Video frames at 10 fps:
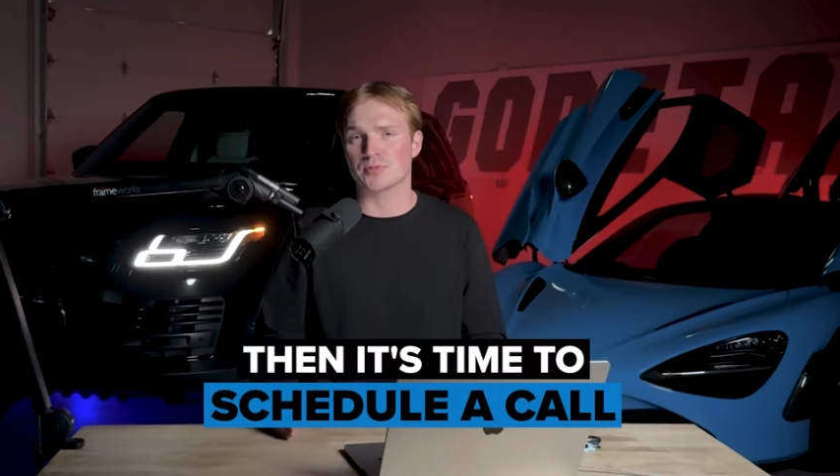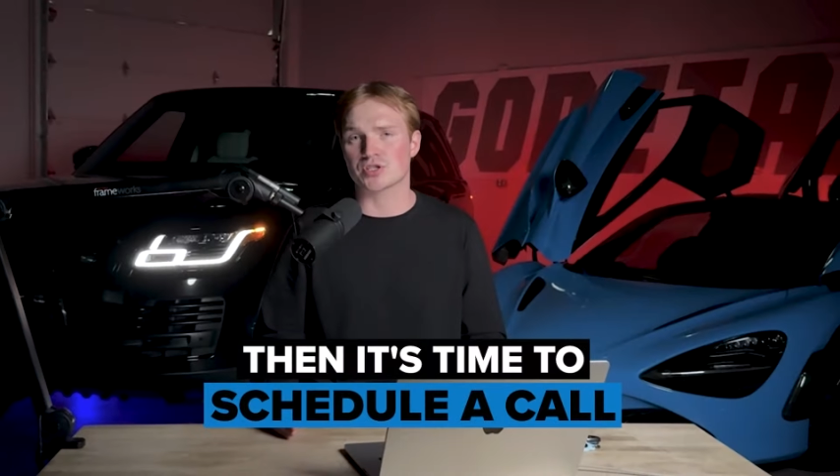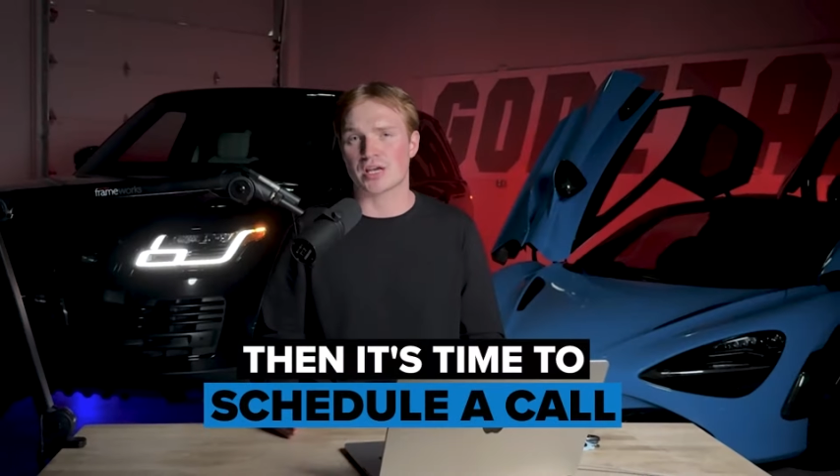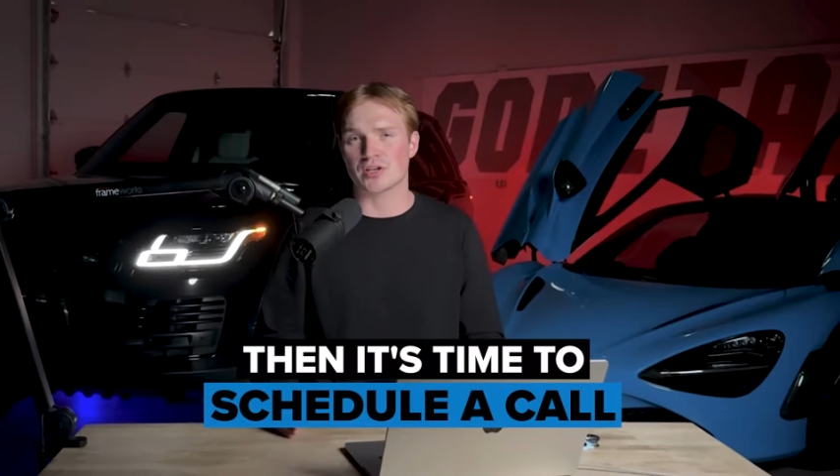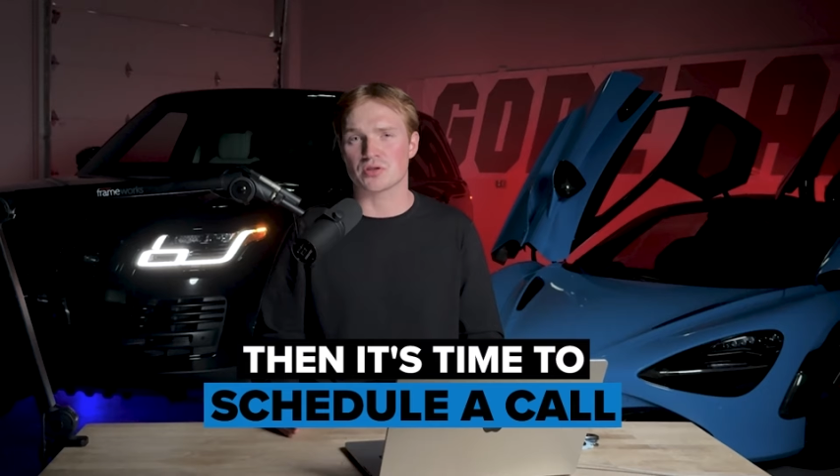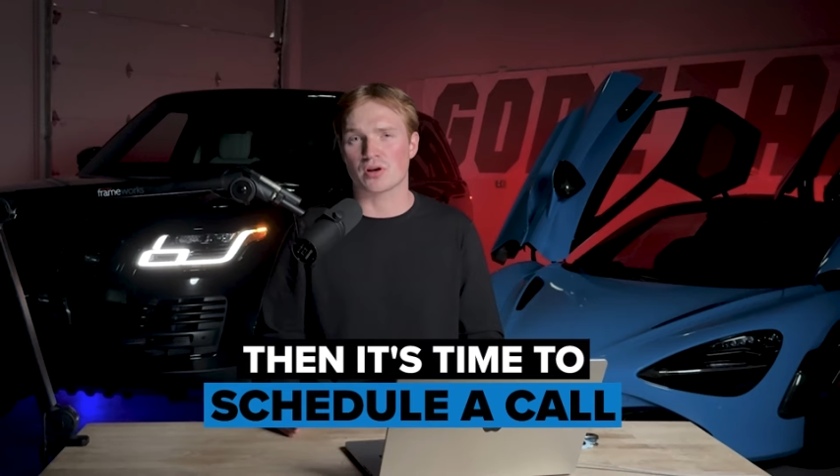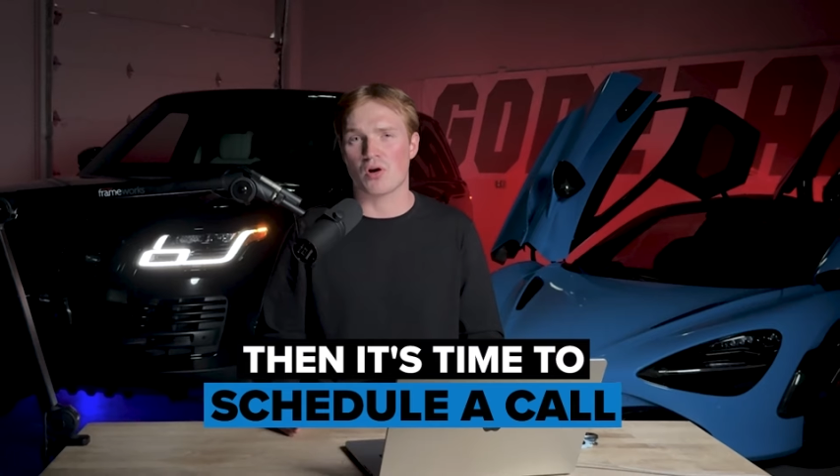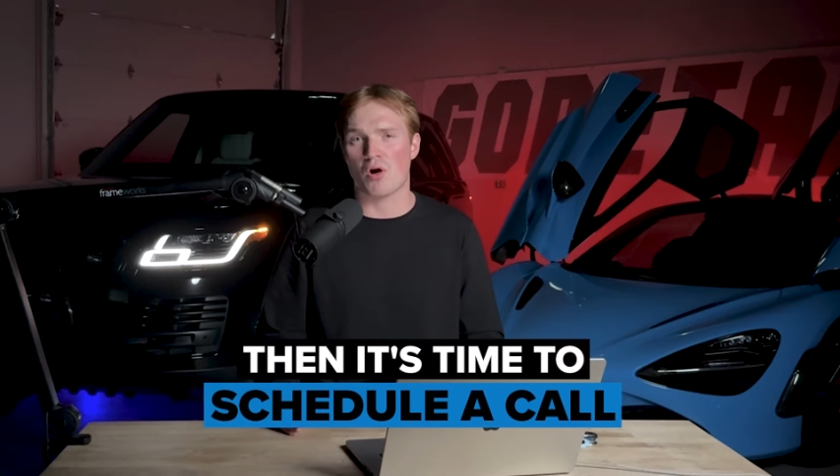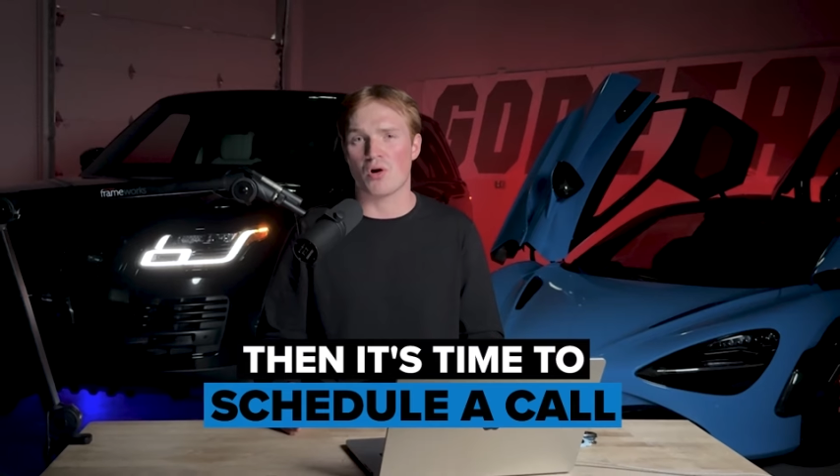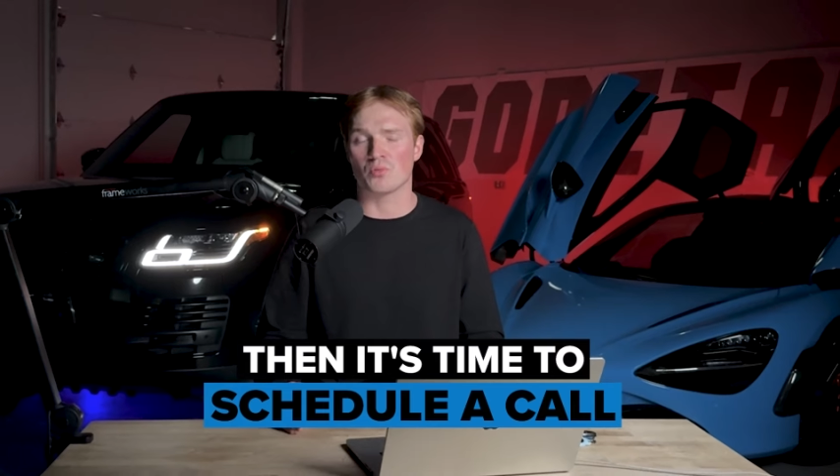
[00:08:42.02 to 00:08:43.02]
to schedule a
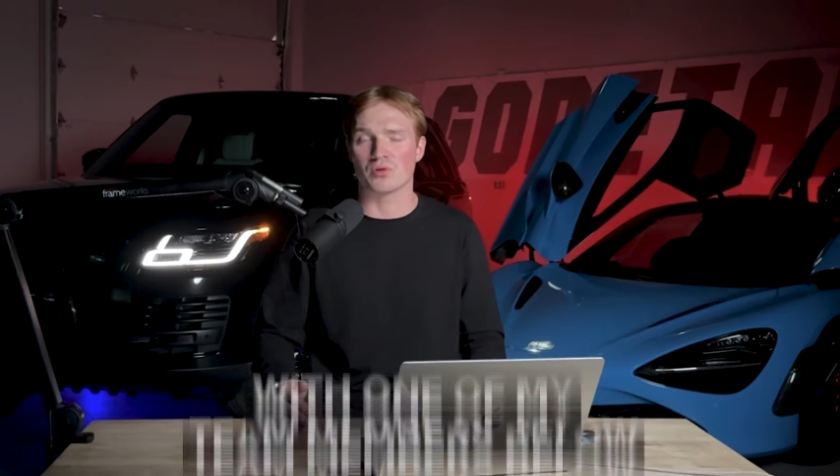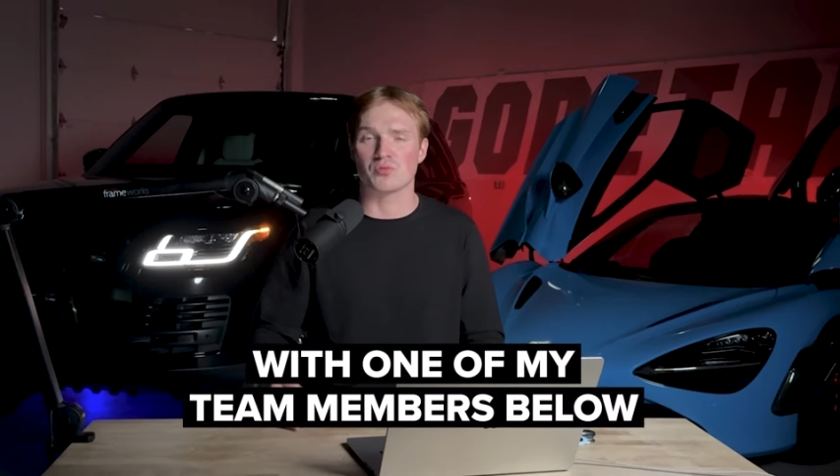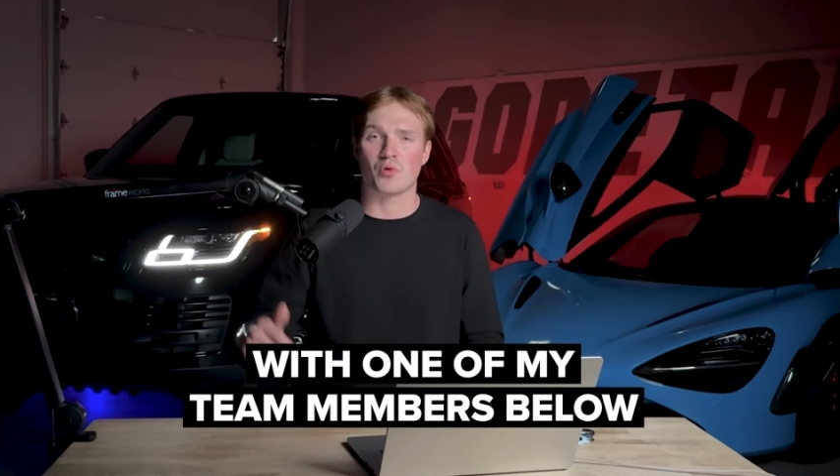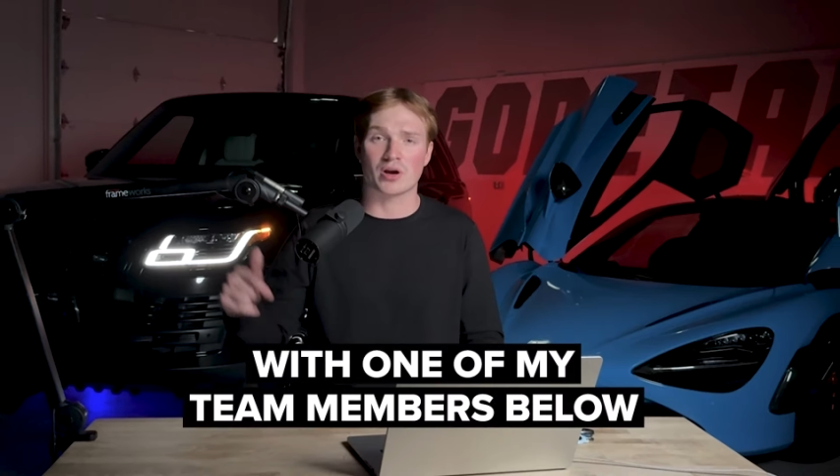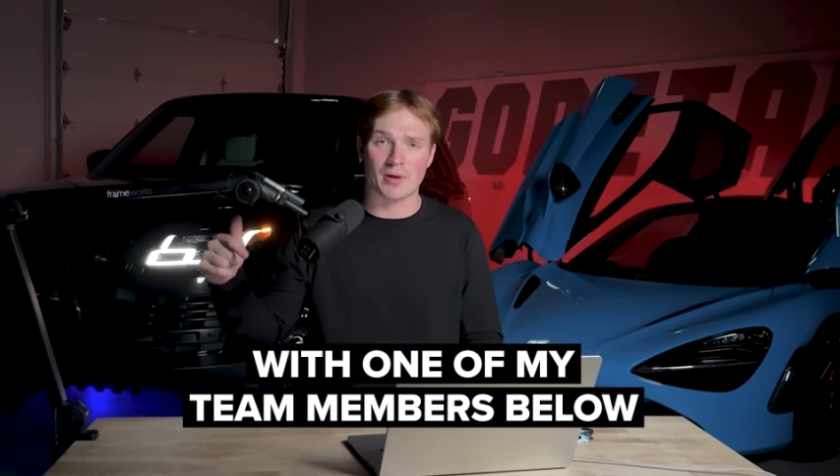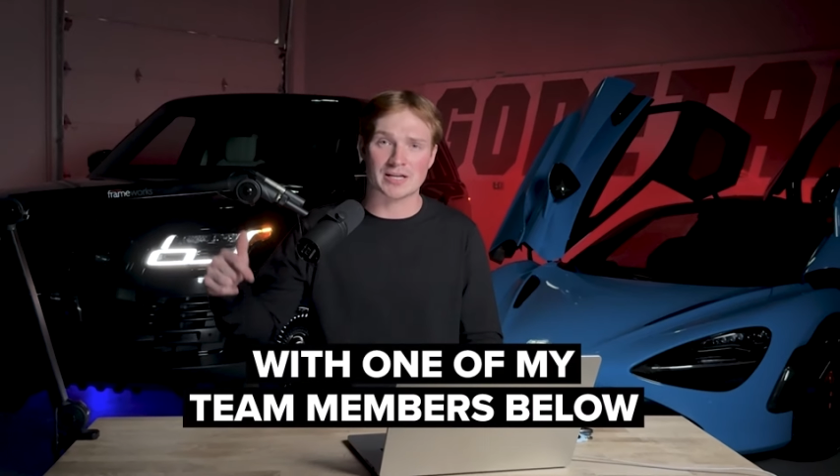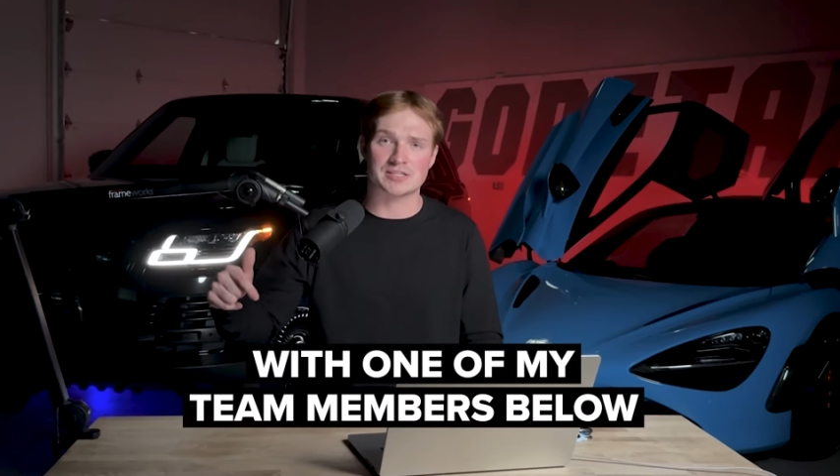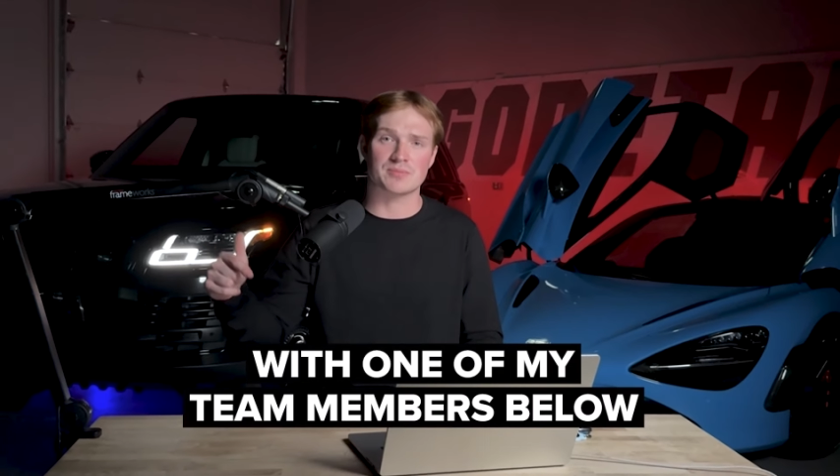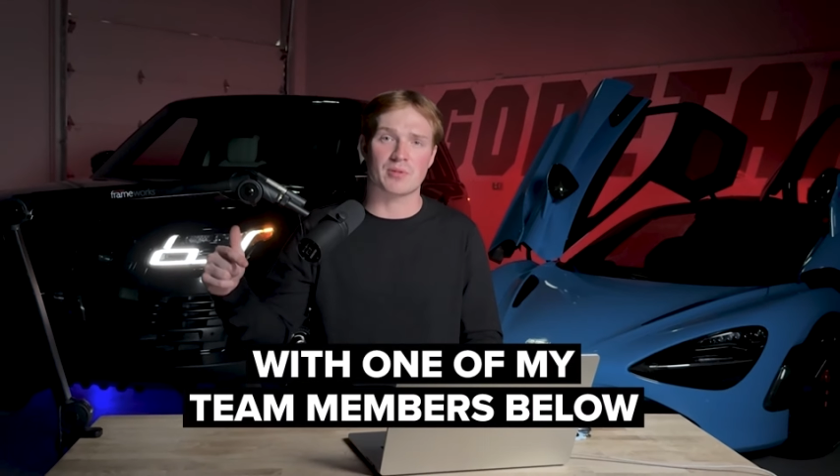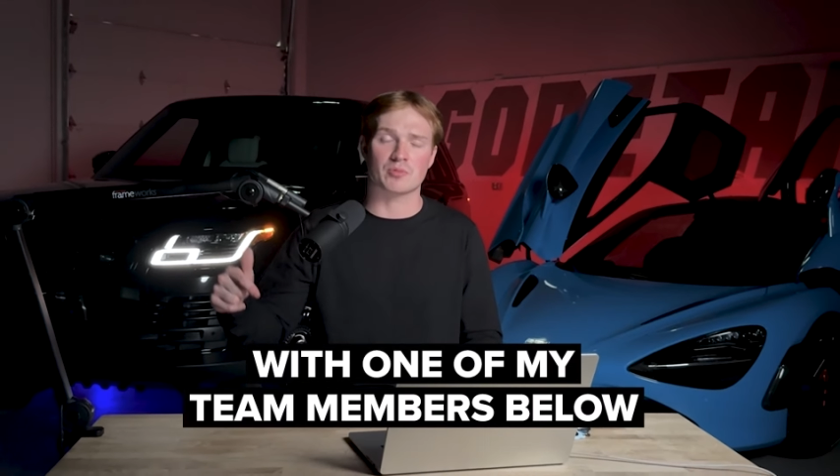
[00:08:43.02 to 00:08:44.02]
call with one of my
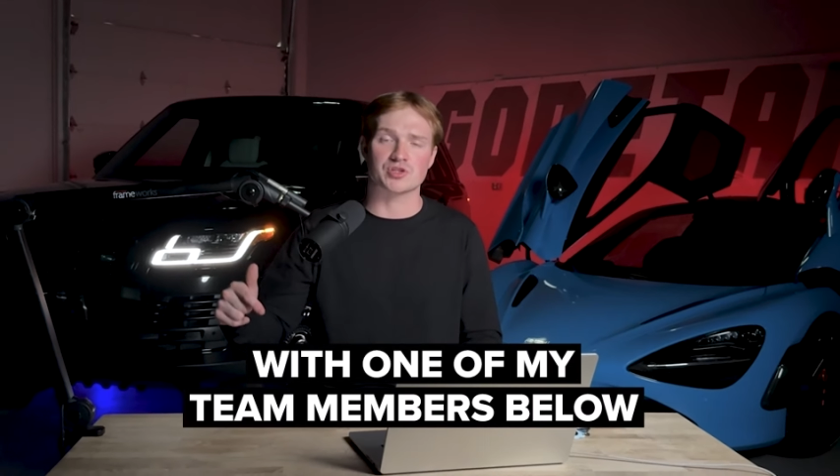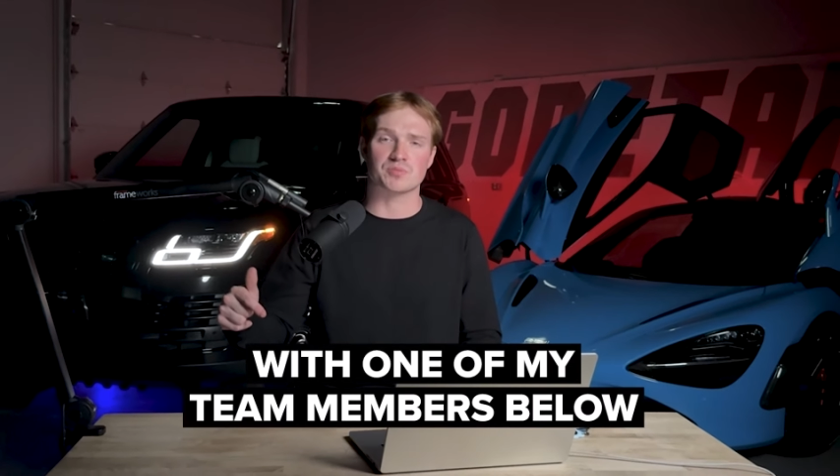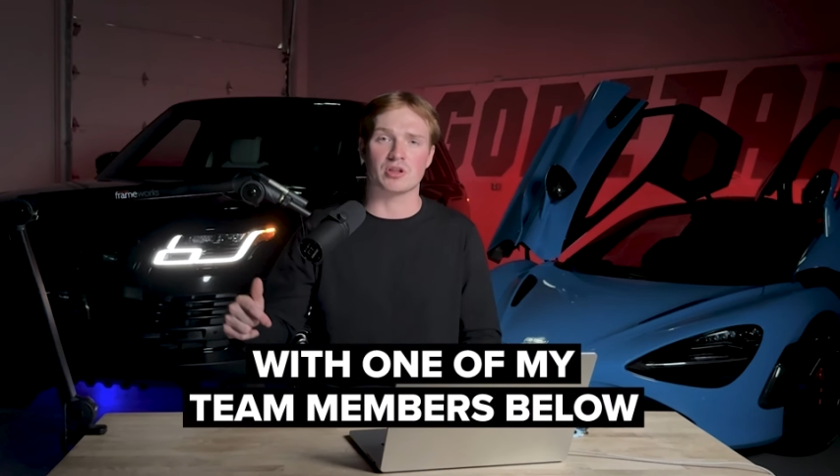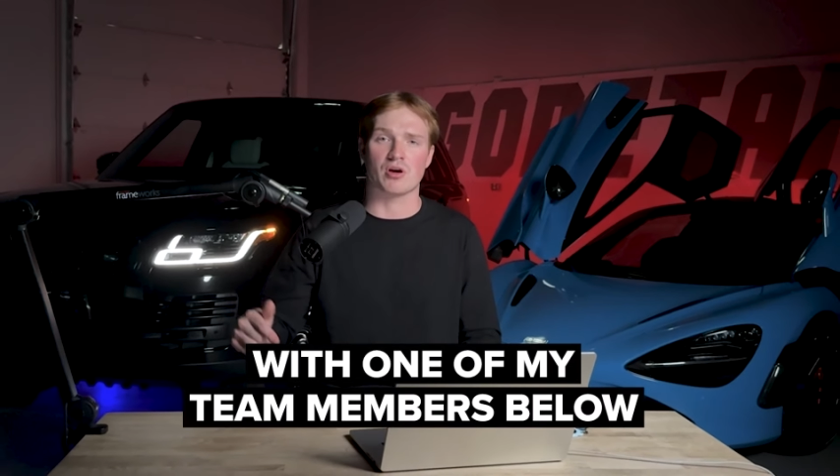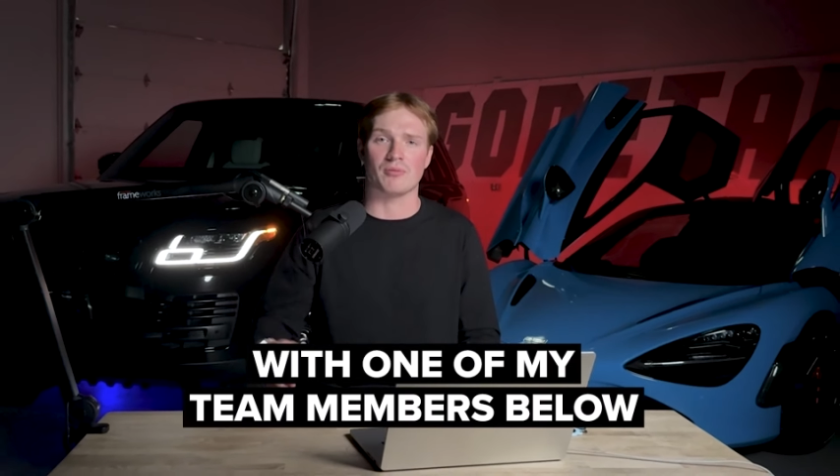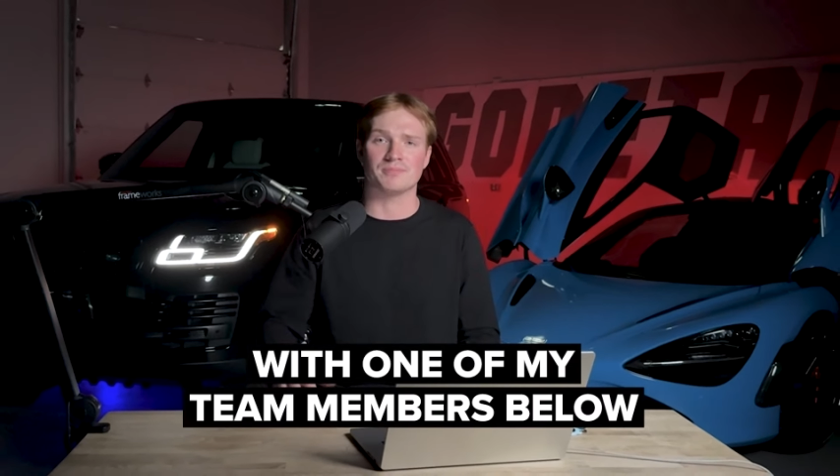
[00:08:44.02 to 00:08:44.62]
team members below.